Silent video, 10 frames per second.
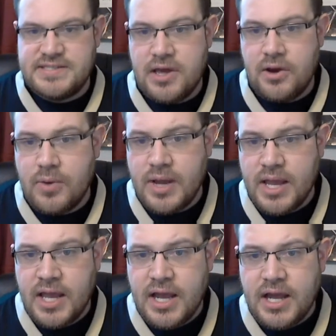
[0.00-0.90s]
So,
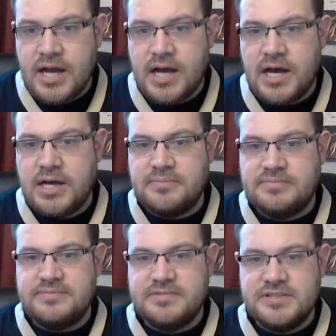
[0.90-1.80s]

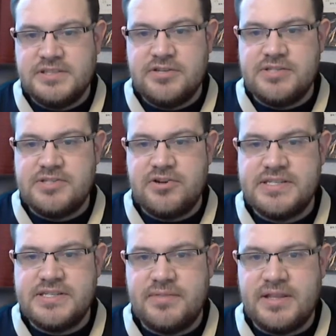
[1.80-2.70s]
so it's
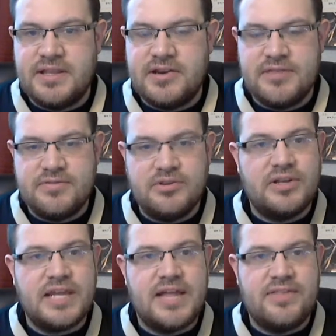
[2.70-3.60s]
certainly something that they're going to have to
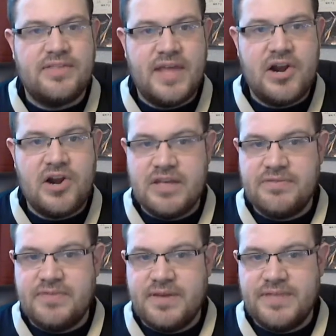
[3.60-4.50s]
look at there
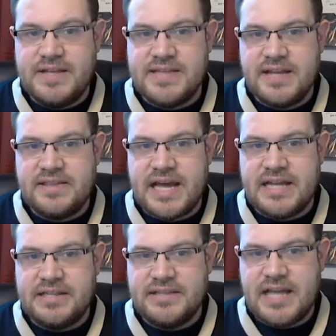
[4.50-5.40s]
if they take
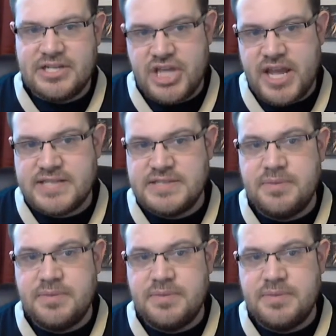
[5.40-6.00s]
that chance.